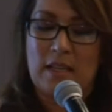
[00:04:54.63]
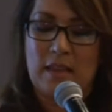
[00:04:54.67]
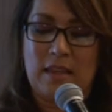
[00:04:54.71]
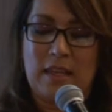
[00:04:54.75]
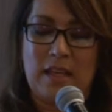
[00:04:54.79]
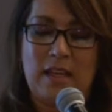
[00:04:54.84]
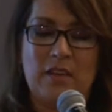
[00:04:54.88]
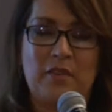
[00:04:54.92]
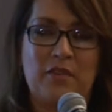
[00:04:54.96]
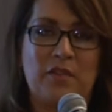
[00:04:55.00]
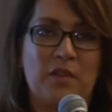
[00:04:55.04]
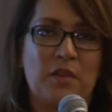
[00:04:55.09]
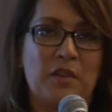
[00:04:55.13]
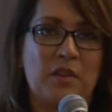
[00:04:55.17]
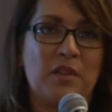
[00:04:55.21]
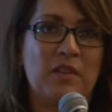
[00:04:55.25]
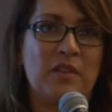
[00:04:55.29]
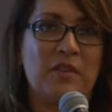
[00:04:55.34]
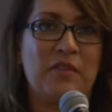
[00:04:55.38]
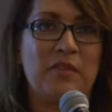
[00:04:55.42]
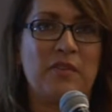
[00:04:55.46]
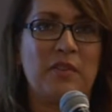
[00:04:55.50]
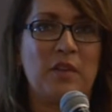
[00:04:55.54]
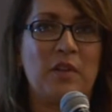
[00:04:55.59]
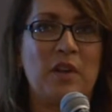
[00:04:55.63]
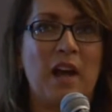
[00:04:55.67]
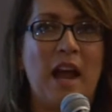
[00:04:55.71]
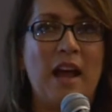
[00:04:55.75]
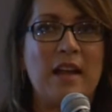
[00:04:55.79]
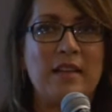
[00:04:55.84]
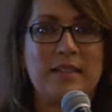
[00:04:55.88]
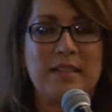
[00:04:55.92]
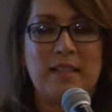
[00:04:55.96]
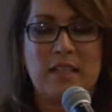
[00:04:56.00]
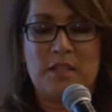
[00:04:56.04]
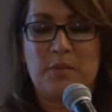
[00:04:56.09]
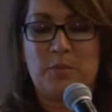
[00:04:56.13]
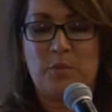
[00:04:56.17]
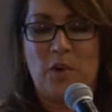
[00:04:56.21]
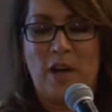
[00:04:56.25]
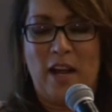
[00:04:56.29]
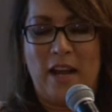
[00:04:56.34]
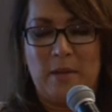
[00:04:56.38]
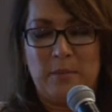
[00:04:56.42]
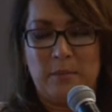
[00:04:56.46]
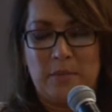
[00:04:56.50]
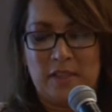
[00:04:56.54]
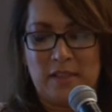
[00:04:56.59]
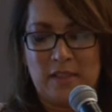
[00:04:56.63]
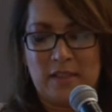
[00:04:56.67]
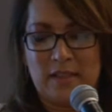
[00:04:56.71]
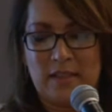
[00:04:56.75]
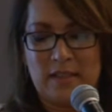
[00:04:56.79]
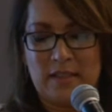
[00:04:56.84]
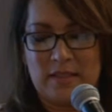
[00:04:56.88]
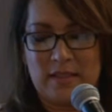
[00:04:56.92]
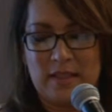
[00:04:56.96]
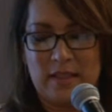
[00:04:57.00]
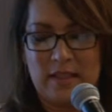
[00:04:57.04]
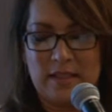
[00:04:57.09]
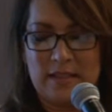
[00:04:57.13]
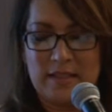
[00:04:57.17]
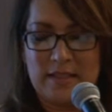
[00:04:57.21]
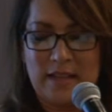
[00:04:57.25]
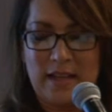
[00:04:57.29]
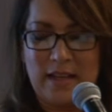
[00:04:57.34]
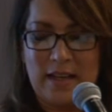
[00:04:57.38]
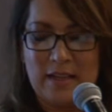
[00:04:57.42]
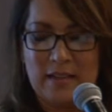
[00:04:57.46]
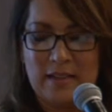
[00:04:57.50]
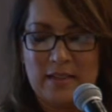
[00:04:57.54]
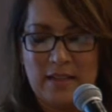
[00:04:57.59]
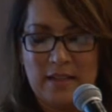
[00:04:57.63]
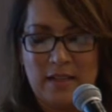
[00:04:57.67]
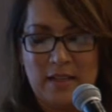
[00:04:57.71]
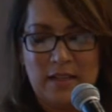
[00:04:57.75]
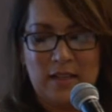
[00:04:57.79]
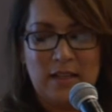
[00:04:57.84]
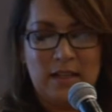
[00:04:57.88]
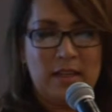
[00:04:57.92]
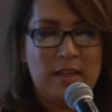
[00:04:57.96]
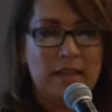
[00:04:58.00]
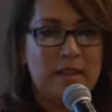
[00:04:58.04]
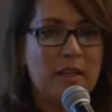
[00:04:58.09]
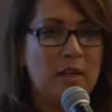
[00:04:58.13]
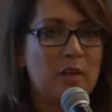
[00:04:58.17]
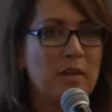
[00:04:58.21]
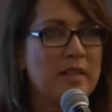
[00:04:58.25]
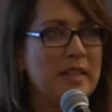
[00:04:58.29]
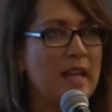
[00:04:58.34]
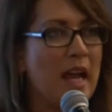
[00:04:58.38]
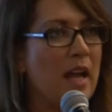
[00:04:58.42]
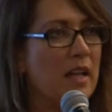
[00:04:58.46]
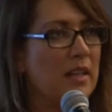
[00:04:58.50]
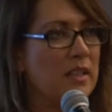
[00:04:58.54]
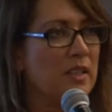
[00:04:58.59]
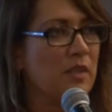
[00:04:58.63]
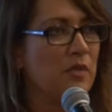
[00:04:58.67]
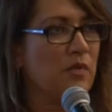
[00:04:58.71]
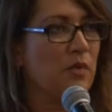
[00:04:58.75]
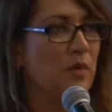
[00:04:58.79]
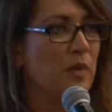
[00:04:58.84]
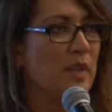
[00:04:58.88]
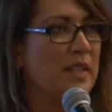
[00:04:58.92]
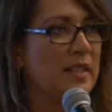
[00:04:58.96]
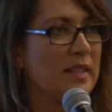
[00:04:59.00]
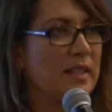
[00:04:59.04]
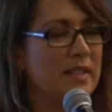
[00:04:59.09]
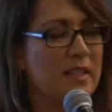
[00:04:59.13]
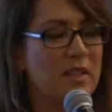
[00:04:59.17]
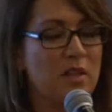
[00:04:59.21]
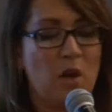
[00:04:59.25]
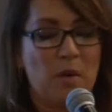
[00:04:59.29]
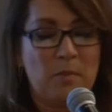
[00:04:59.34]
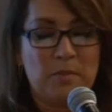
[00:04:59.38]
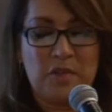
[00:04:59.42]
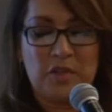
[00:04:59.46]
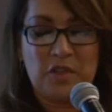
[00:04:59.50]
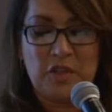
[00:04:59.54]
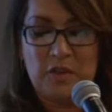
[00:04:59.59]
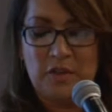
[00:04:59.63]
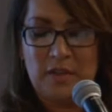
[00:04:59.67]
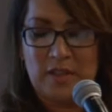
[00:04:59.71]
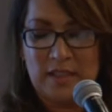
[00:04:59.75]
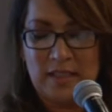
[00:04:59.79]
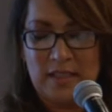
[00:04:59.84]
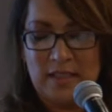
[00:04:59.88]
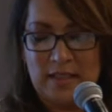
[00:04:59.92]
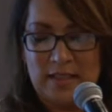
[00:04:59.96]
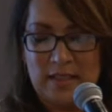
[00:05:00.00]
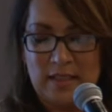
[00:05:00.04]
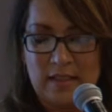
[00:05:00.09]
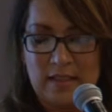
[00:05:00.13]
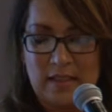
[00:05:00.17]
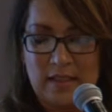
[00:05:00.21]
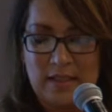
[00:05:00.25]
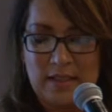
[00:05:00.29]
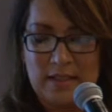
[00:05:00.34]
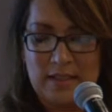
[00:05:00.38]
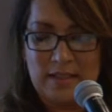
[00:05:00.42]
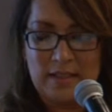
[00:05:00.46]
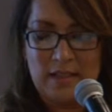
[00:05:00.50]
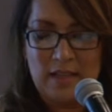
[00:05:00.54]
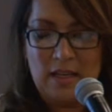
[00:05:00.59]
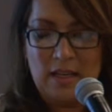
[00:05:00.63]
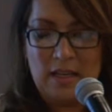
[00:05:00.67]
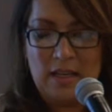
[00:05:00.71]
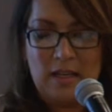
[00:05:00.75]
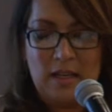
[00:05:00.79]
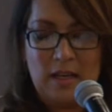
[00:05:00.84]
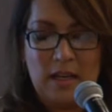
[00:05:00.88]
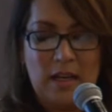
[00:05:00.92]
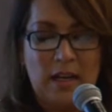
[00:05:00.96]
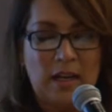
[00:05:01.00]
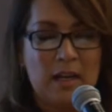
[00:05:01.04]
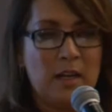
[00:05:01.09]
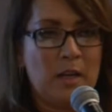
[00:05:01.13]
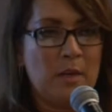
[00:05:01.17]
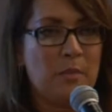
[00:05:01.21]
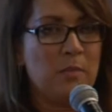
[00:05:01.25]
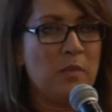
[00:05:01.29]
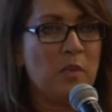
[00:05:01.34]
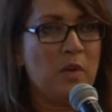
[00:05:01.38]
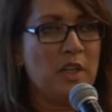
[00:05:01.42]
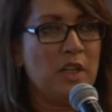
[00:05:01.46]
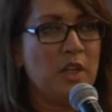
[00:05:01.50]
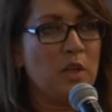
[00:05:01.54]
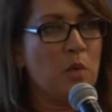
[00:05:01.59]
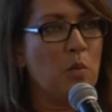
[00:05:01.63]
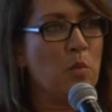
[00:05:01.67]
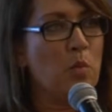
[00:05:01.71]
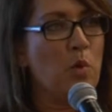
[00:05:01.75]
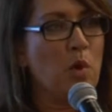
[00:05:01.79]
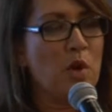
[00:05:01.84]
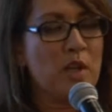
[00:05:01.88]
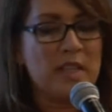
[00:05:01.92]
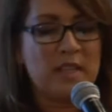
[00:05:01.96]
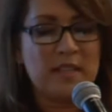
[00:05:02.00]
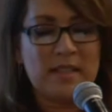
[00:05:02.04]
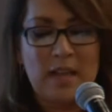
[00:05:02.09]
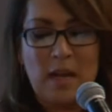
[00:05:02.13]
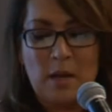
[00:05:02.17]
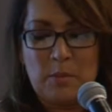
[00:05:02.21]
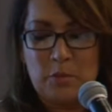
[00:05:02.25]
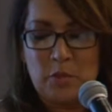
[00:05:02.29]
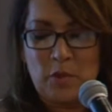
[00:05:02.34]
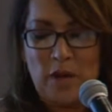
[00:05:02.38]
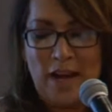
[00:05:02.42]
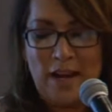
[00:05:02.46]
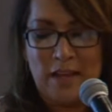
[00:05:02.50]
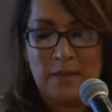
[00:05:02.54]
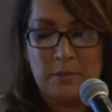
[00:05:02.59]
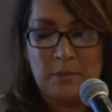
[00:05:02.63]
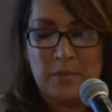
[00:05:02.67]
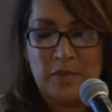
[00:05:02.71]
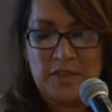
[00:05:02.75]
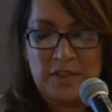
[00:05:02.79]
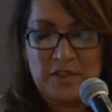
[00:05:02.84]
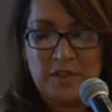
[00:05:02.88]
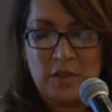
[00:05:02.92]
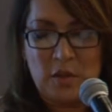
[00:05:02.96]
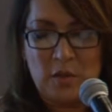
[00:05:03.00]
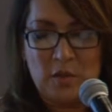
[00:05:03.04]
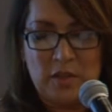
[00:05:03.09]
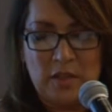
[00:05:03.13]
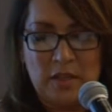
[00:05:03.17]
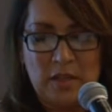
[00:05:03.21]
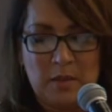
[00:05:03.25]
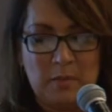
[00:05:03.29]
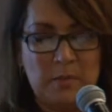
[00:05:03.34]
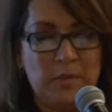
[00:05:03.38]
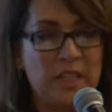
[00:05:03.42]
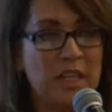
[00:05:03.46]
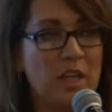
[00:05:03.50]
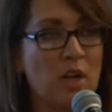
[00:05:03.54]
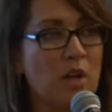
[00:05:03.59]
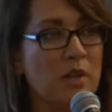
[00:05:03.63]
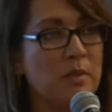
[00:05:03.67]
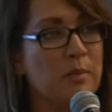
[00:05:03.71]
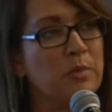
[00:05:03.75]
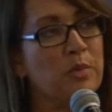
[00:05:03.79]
thing for us as brand builders is that there are tons of risks and opportunities in this. What is our brand persona beyond